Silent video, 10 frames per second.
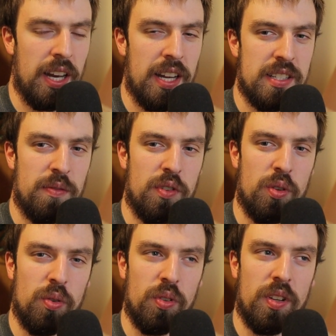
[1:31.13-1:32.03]
And as if
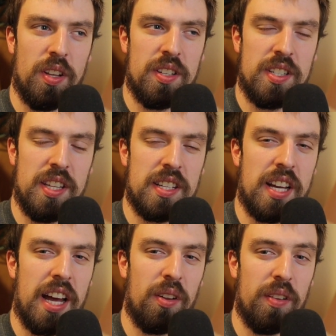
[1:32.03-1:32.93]
you see the
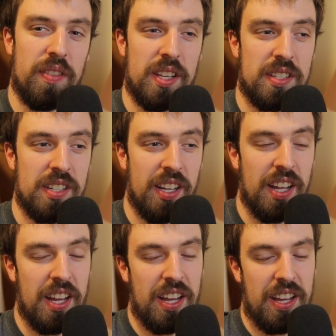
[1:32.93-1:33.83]
title of this
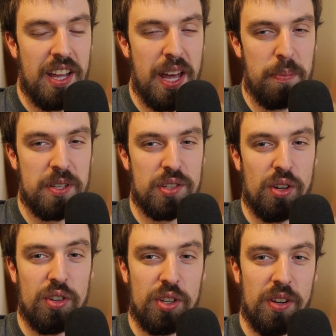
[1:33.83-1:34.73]

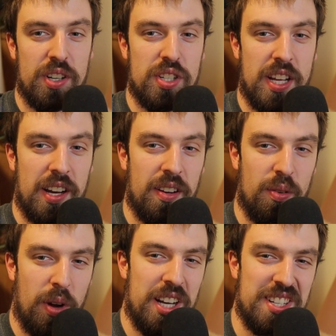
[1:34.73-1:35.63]
episode, you'll understand
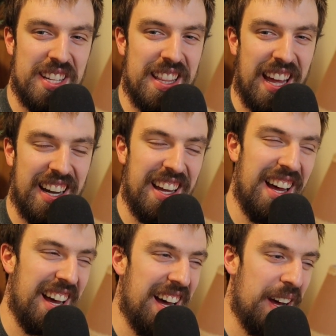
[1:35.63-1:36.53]
why I just said that.
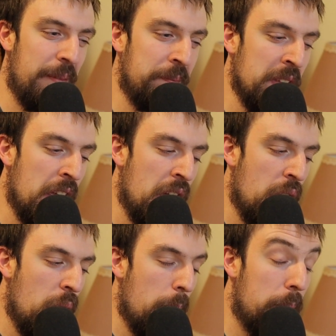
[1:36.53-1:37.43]

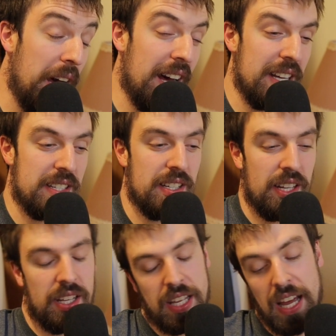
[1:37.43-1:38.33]
But
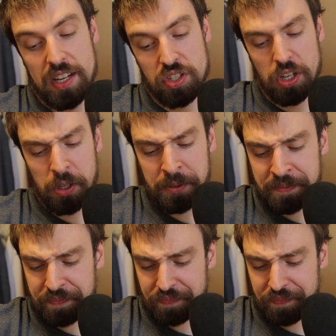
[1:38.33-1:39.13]
yeah, so